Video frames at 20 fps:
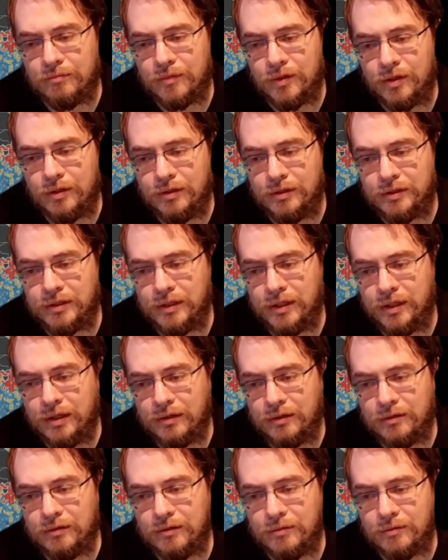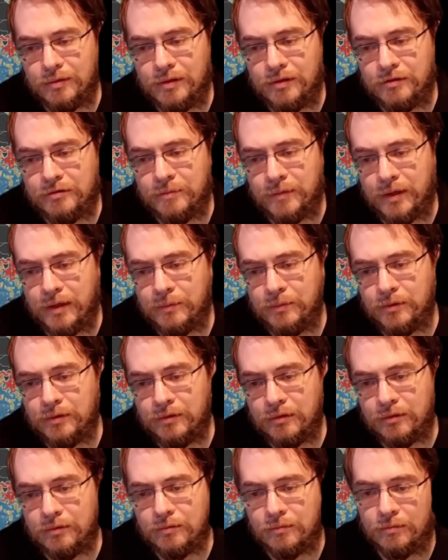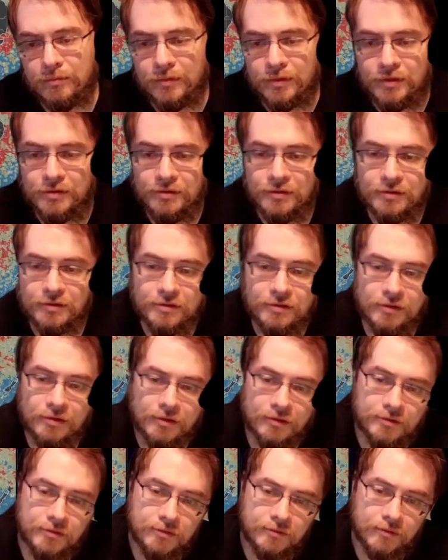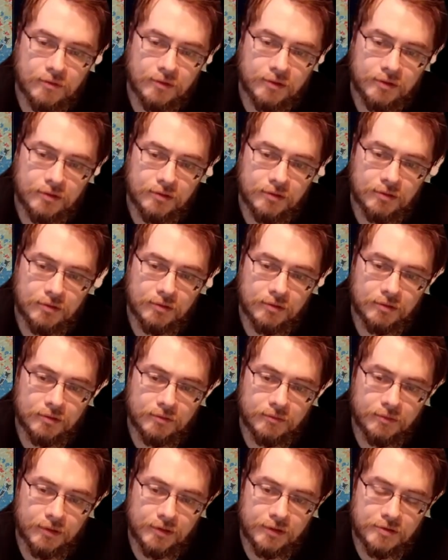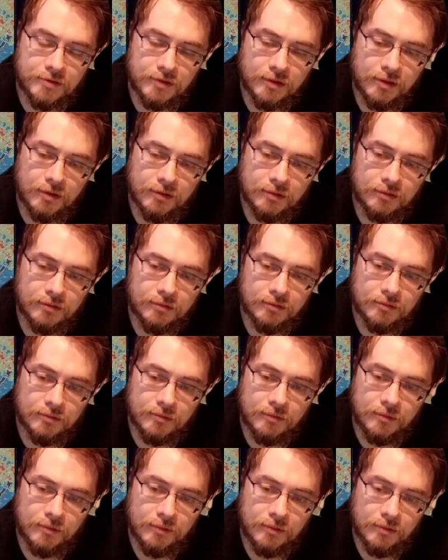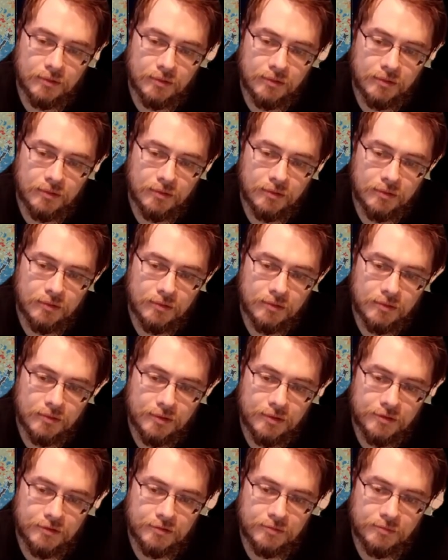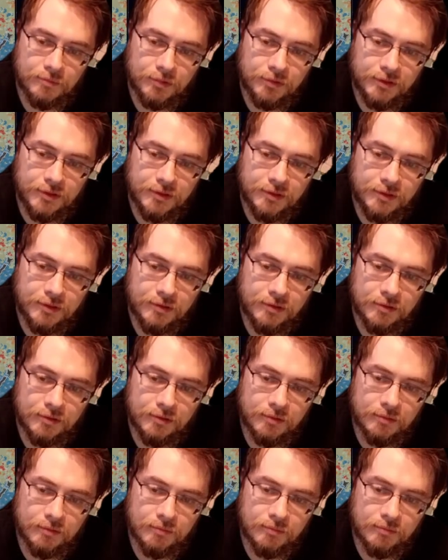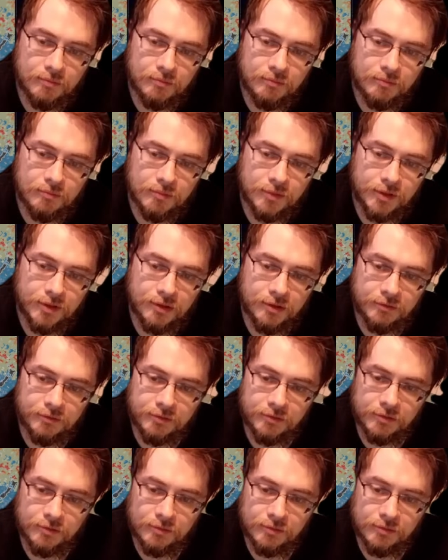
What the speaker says: uncanny, this map here. As you can see, Australia here on the right side is completely covered